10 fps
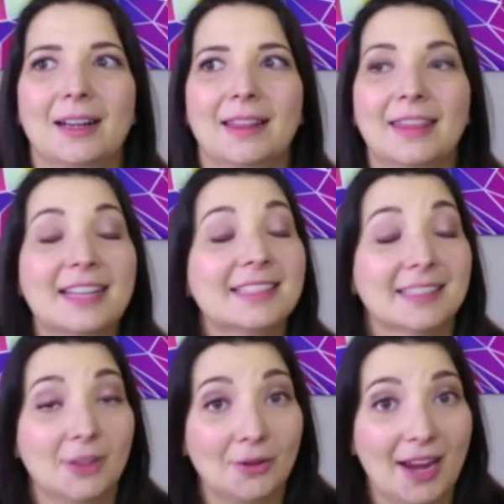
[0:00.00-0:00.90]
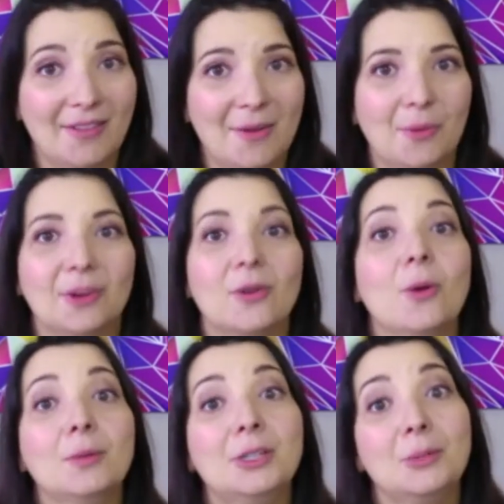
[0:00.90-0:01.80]
things slow down at work
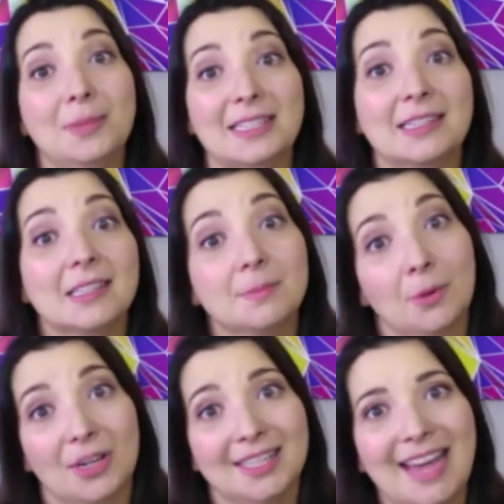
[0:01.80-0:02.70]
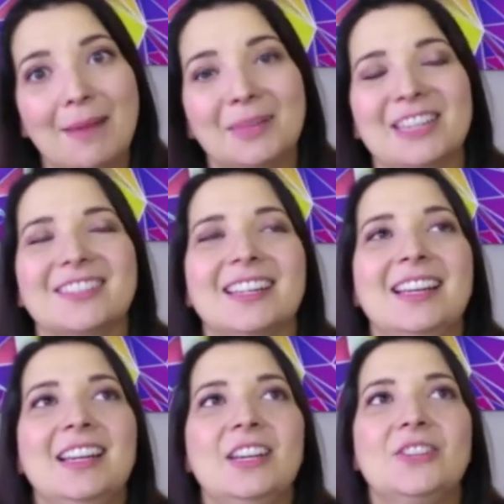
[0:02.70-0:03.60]
or when your business is more established.
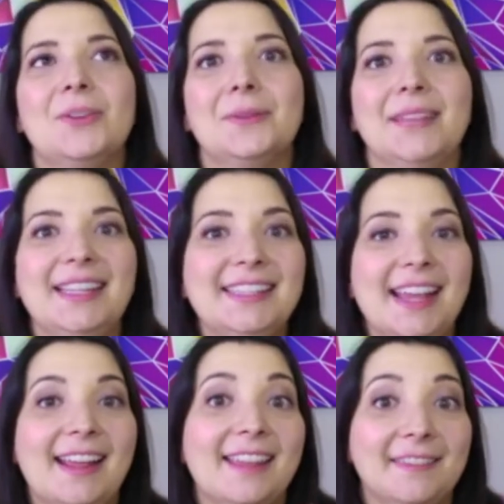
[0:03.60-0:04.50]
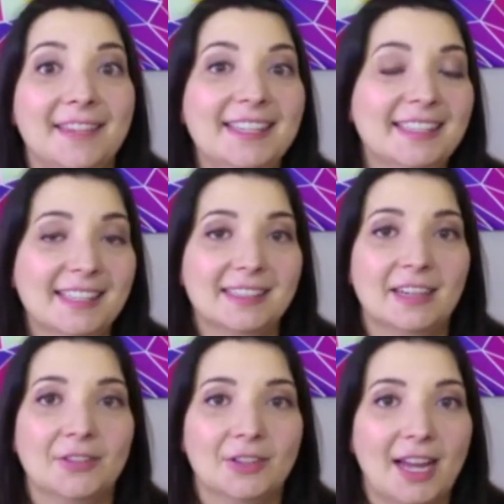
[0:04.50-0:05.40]
So let's say in this season
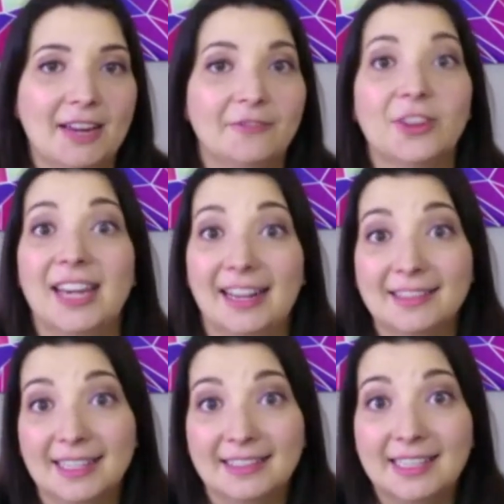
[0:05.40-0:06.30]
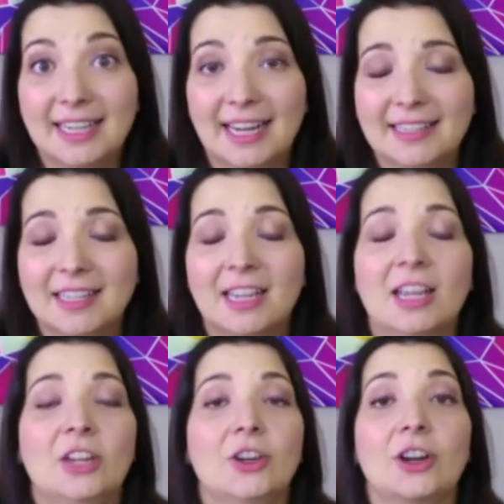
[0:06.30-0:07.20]
of your life, for the next 60 days,
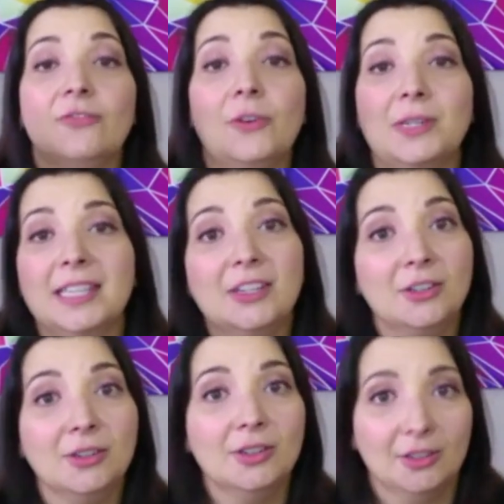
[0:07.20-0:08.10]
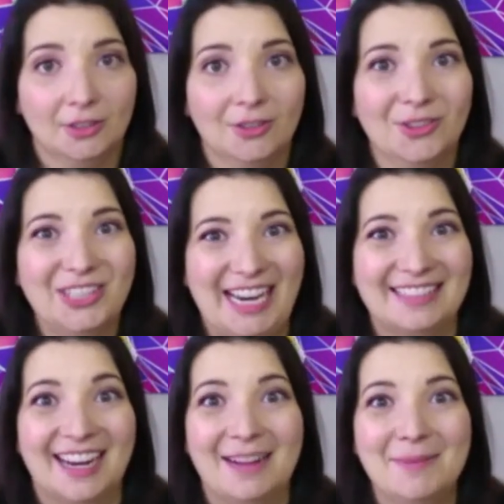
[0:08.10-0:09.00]
you're going to focus on your, your day
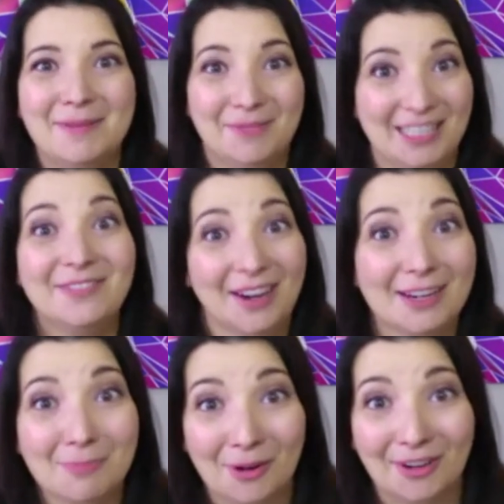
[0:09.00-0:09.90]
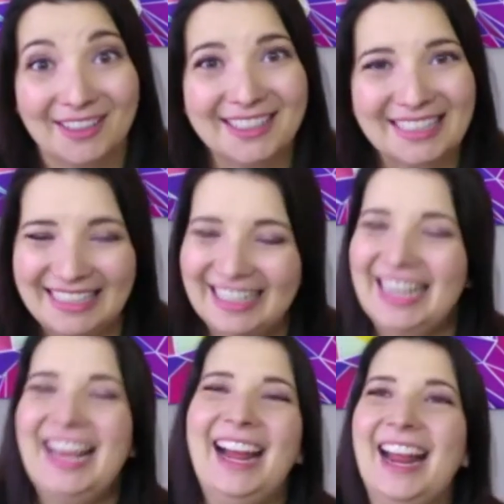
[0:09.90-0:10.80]
job, which is very important,
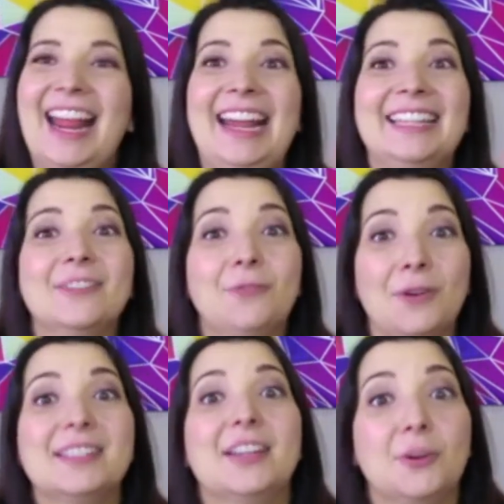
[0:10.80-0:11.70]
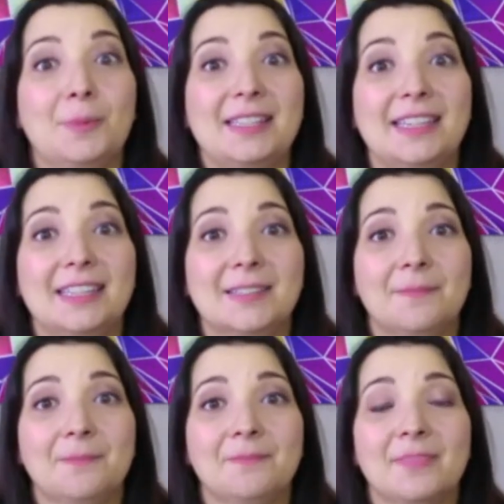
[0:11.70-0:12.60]
and focus on your business.
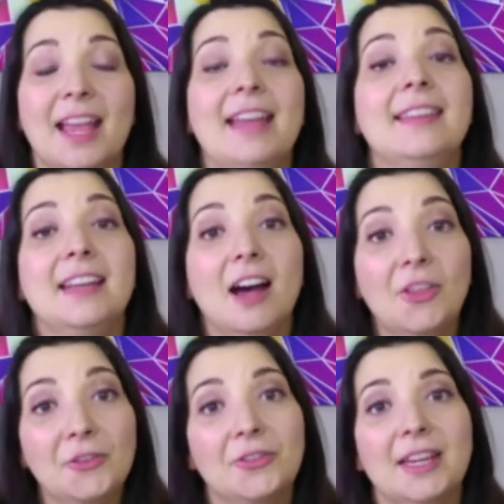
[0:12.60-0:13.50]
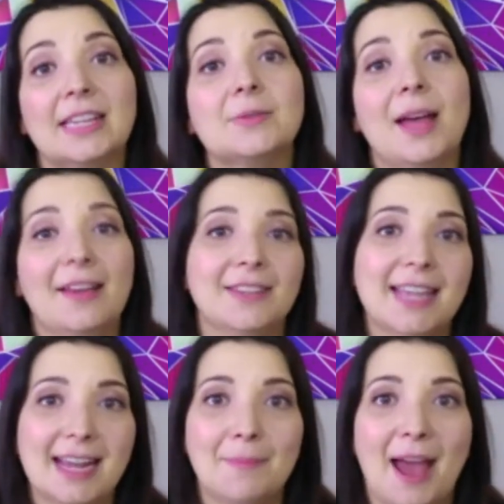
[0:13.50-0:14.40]
And then other things will have to
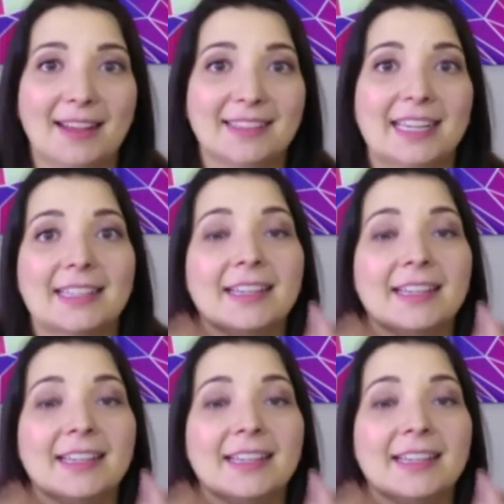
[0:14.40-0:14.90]
take a back seat.